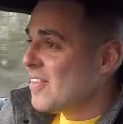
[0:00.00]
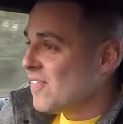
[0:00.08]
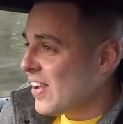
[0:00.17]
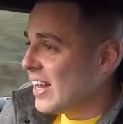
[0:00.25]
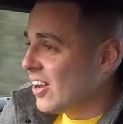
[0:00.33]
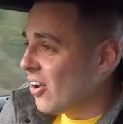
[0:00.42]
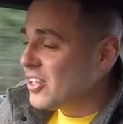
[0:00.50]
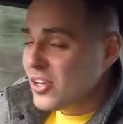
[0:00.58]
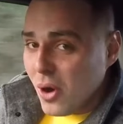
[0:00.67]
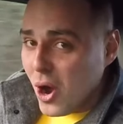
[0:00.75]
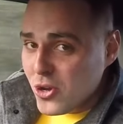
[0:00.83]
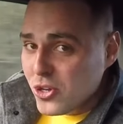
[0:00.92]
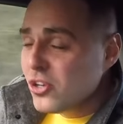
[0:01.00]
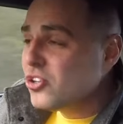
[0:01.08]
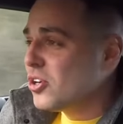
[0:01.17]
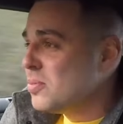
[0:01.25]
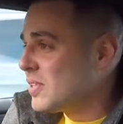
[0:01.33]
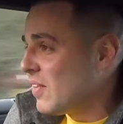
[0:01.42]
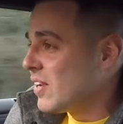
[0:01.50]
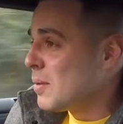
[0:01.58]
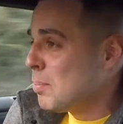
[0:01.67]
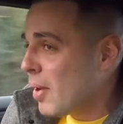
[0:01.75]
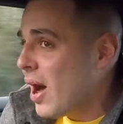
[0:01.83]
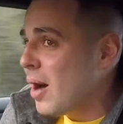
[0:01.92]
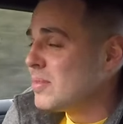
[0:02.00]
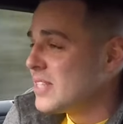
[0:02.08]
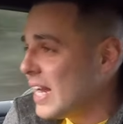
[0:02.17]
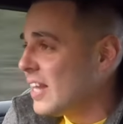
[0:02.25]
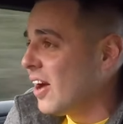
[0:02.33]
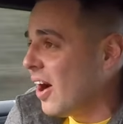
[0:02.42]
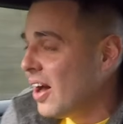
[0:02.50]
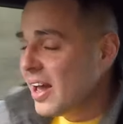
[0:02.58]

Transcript: feeling like you owe YouTube something. But I'm telling you,